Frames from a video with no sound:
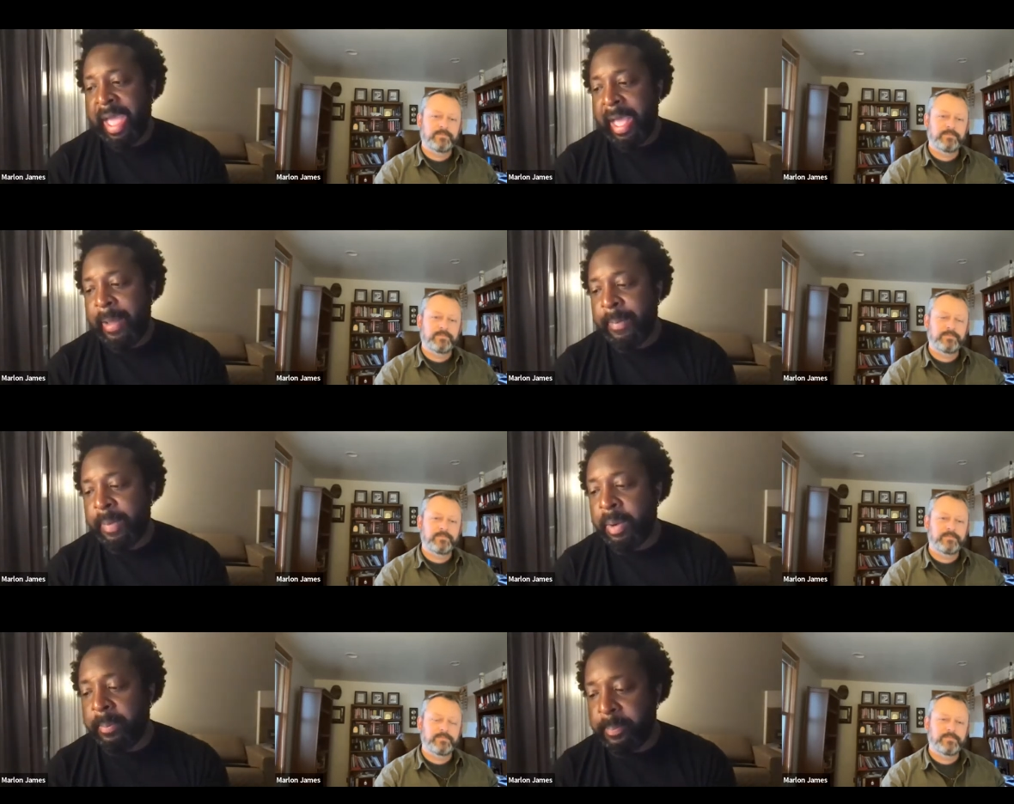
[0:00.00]
Speaker 1: Um,
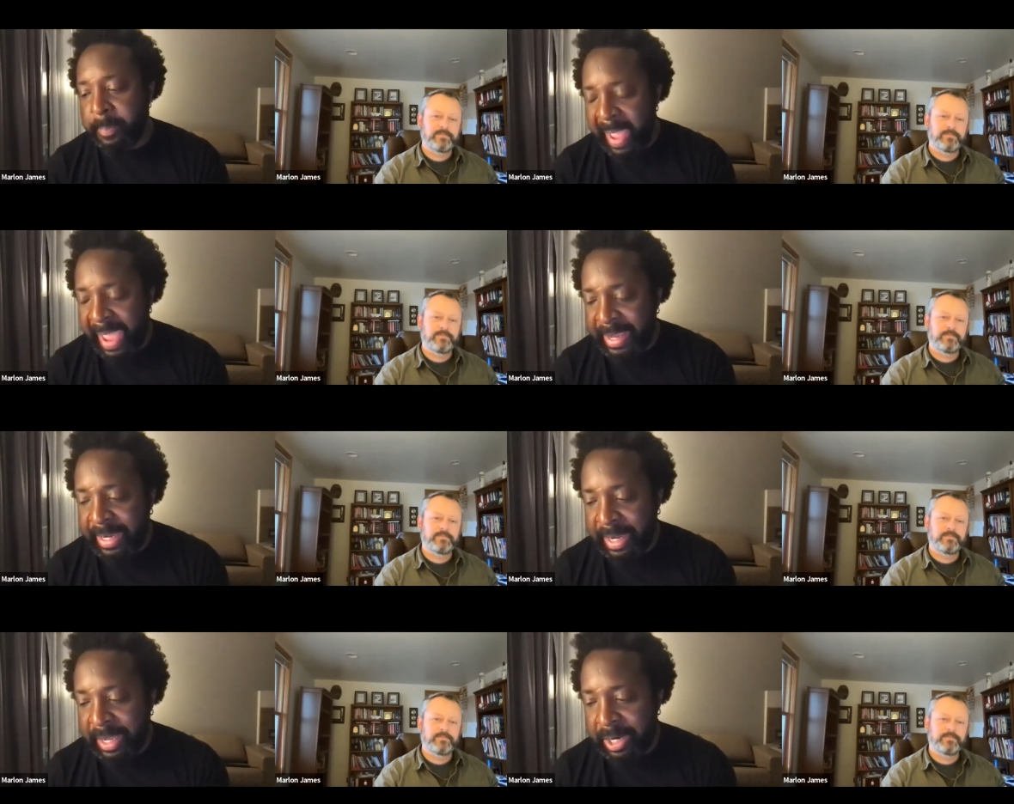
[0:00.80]
well, by
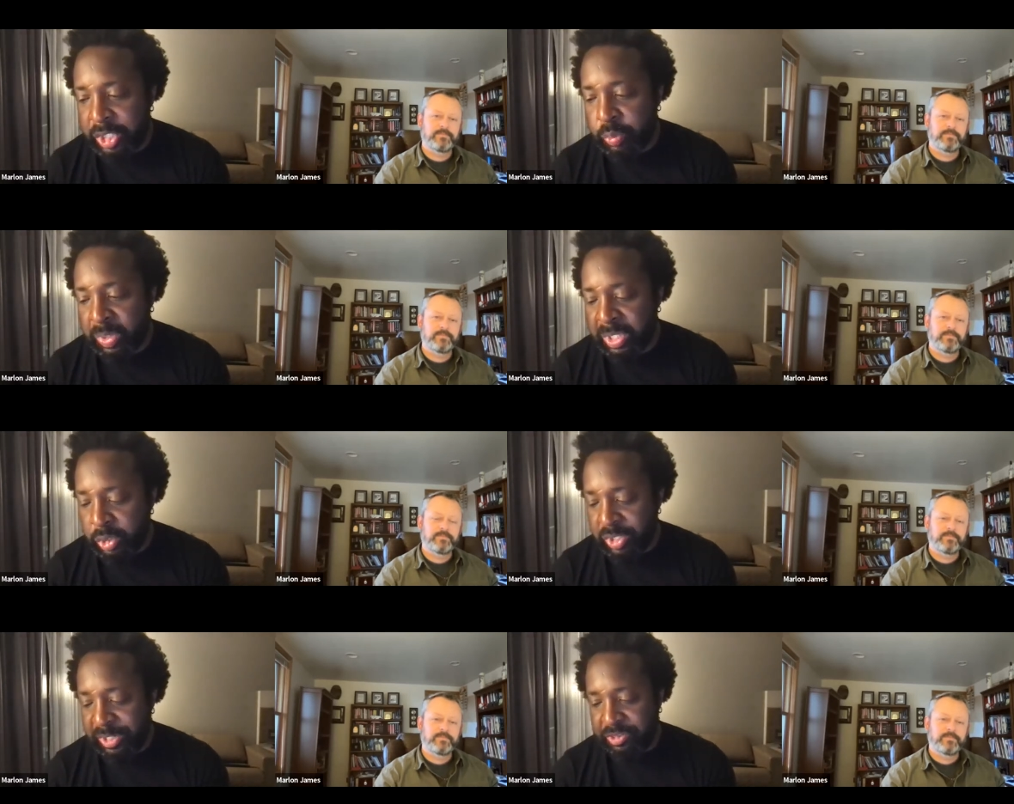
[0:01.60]
and large, we
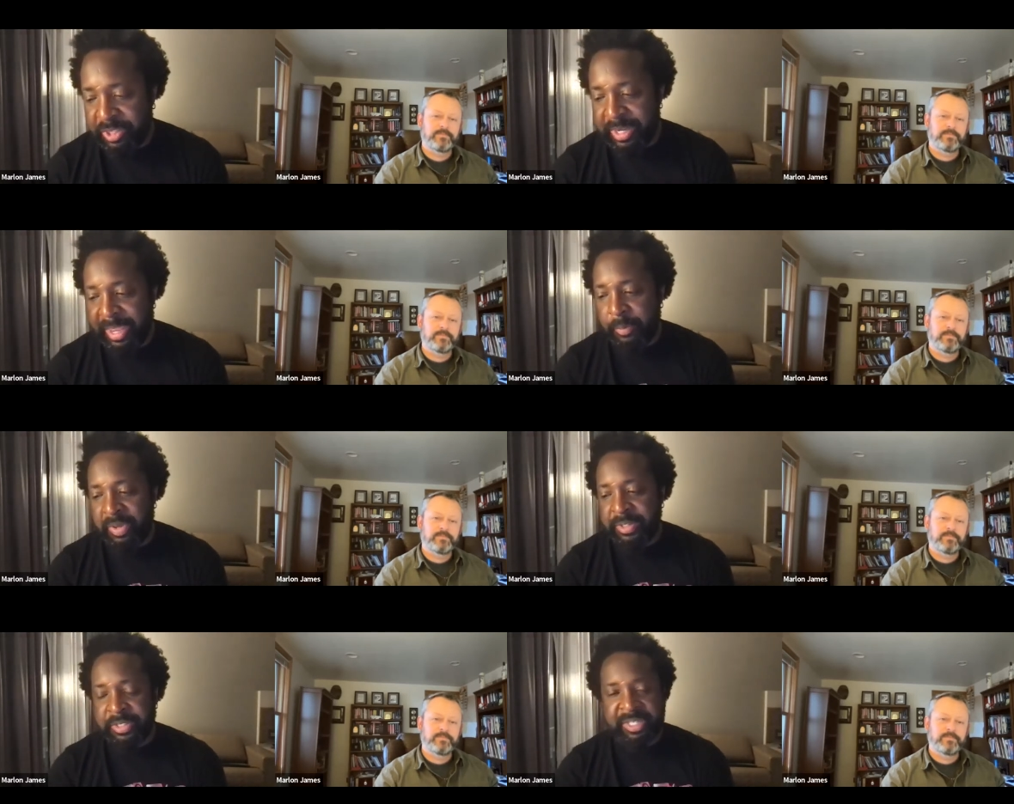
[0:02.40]
usually see that
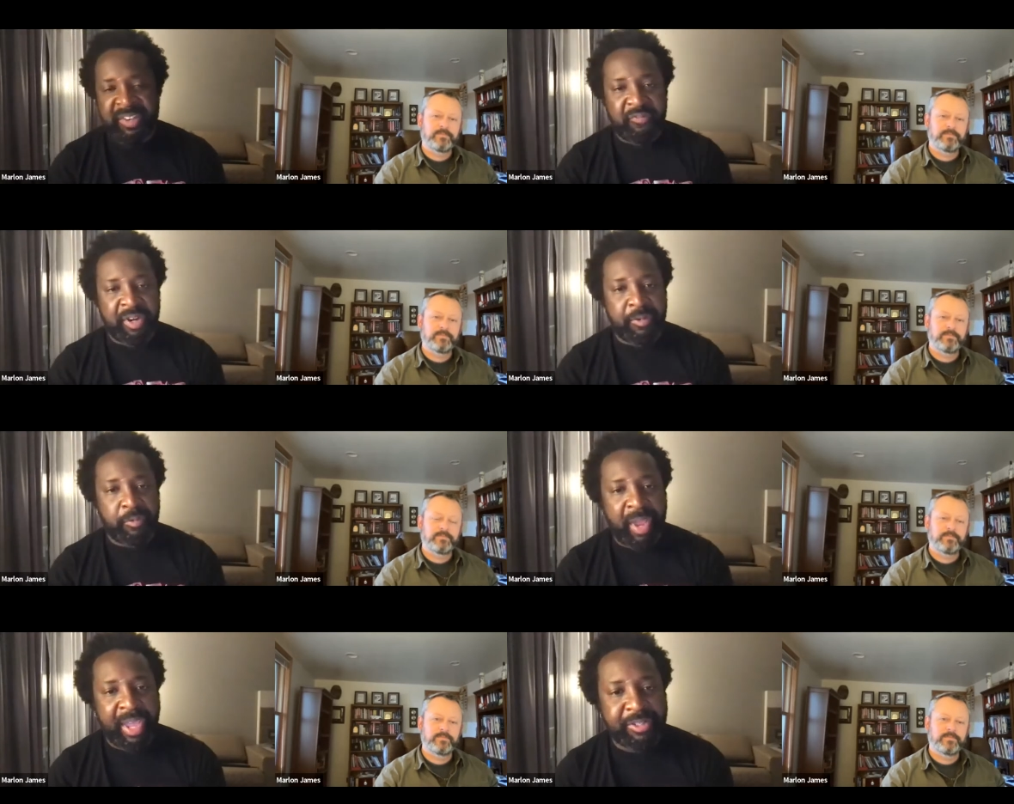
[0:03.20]
with different
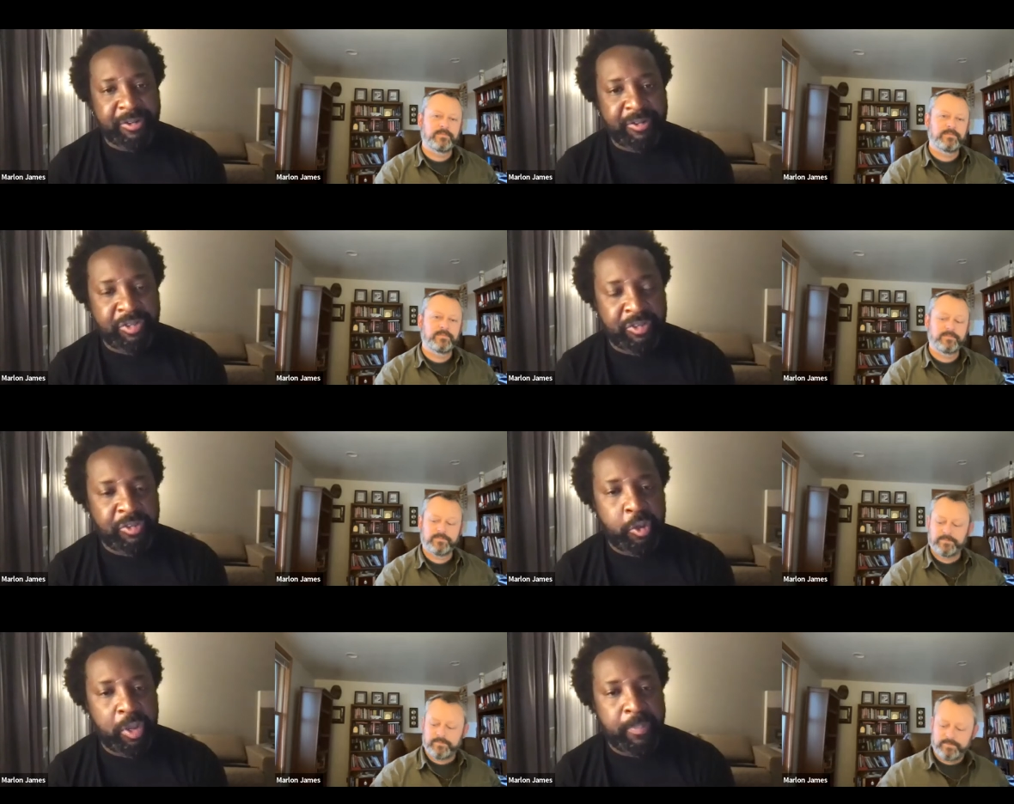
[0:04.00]
writers
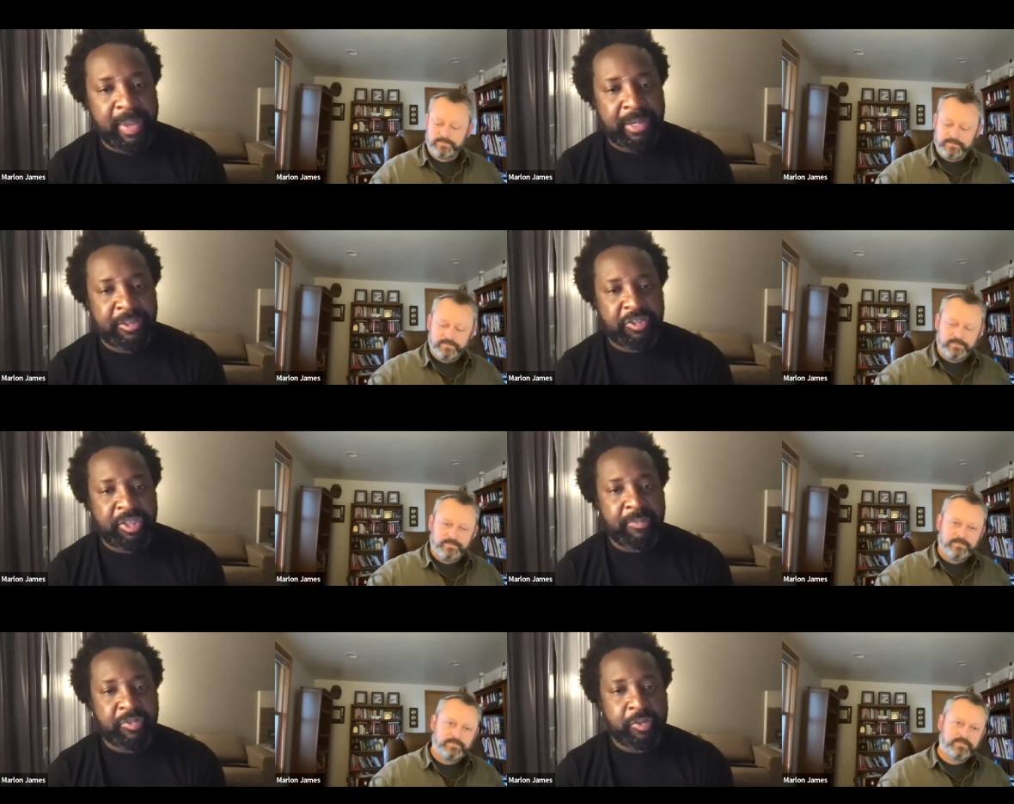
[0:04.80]
just going back to the
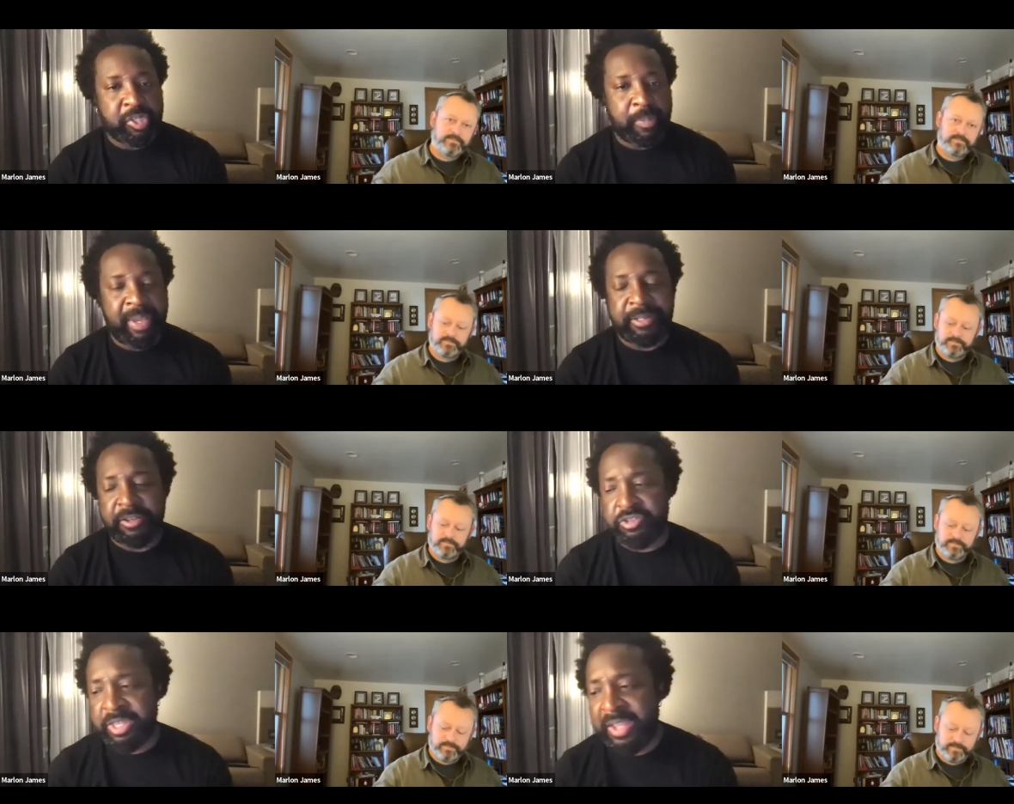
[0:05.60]
same subject
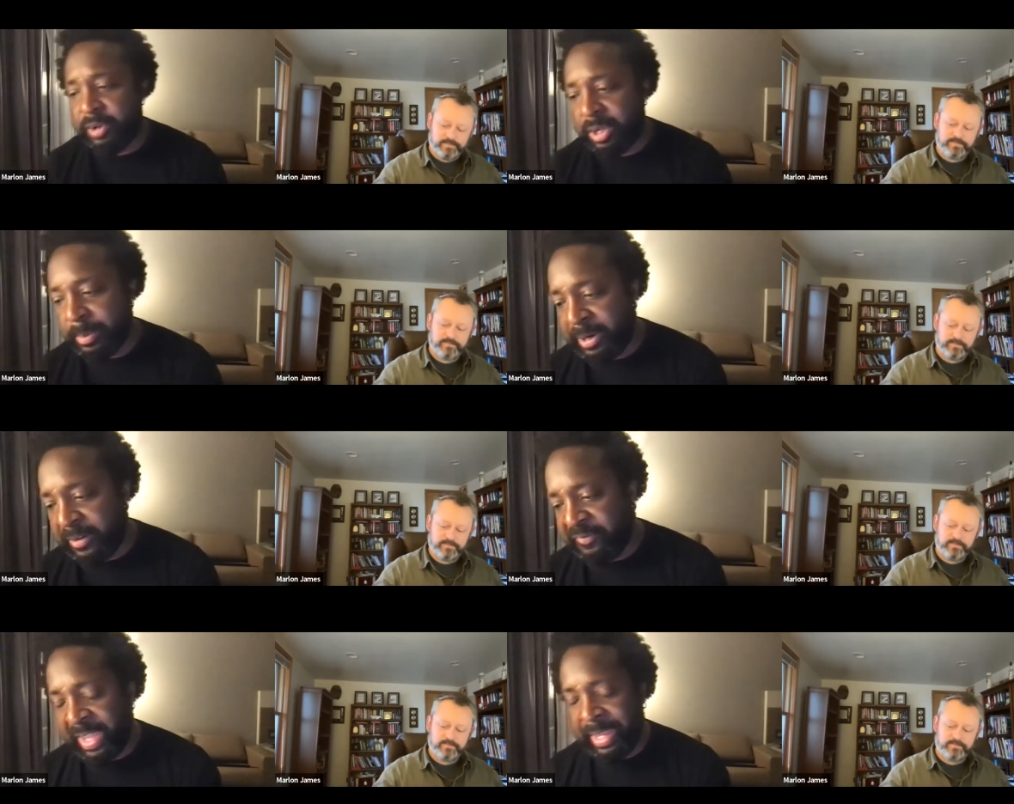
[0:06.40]
matter. So you have
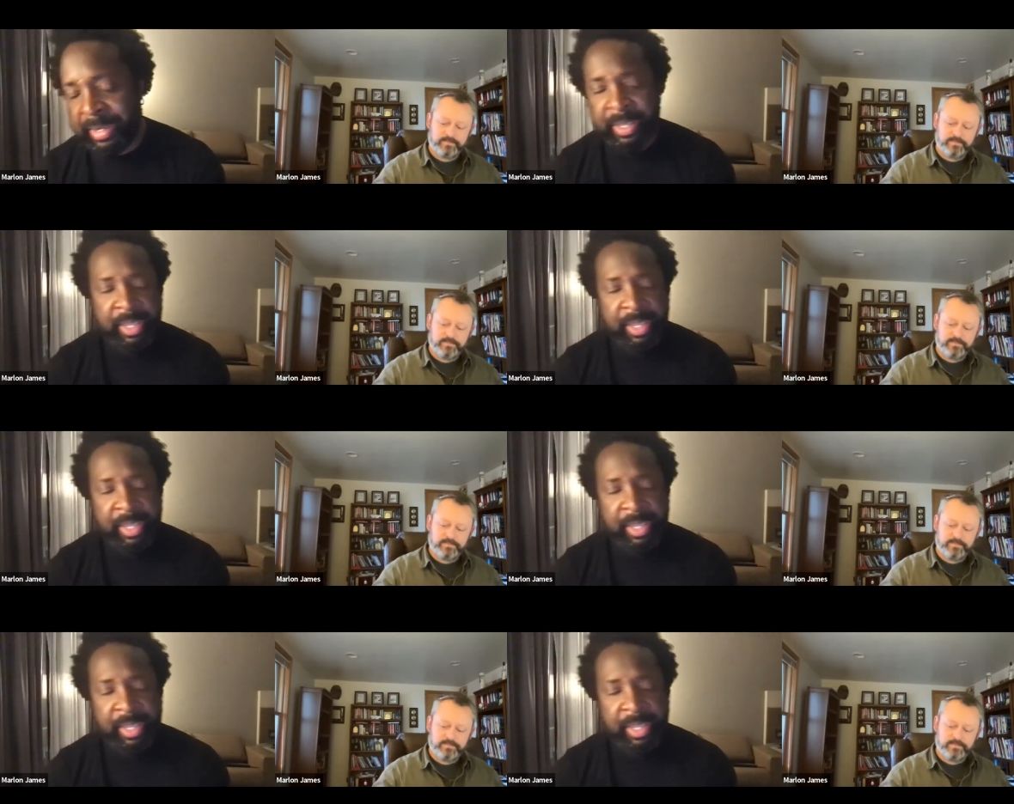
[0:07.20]
Huckleberry Finn,